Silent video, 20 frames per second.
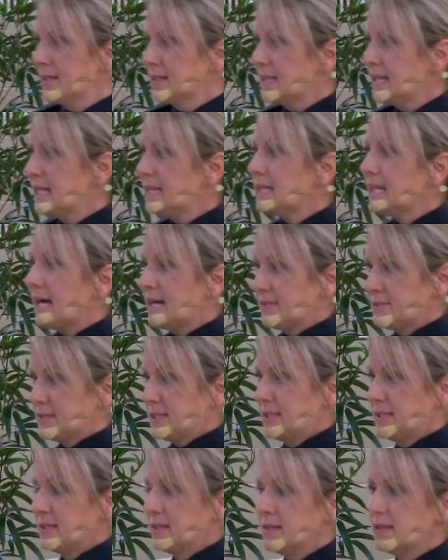They
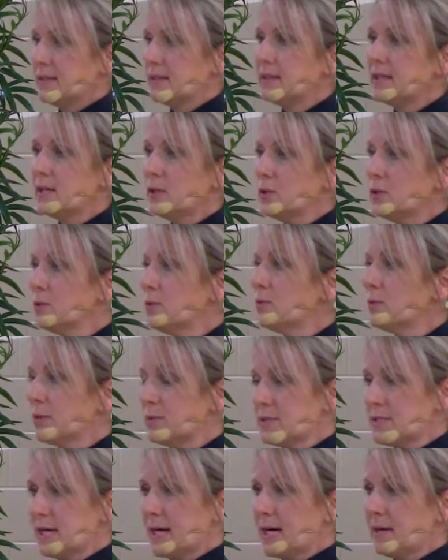left. They knew what
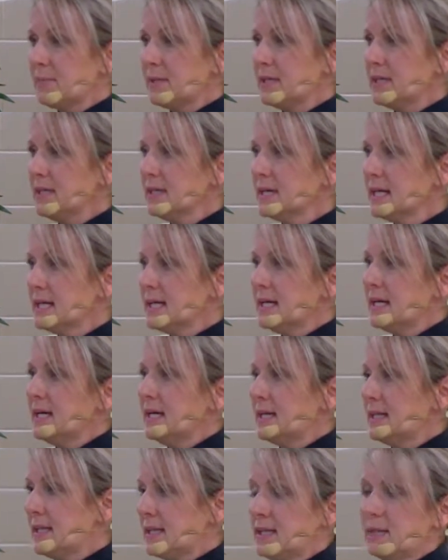was happening
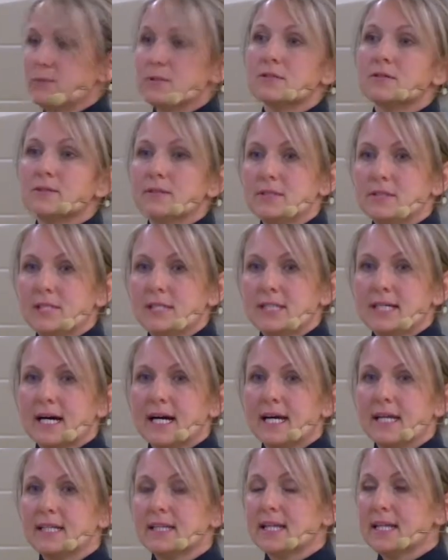and that he was going to
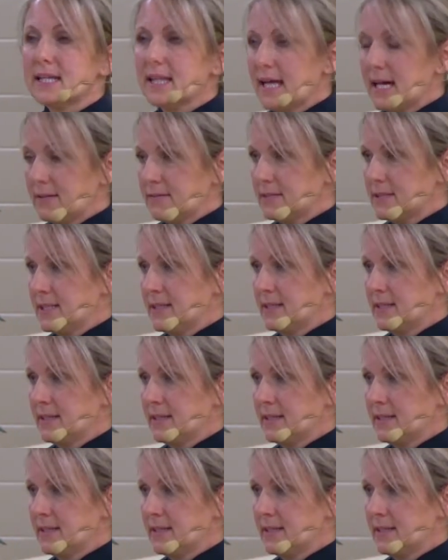die, and they left.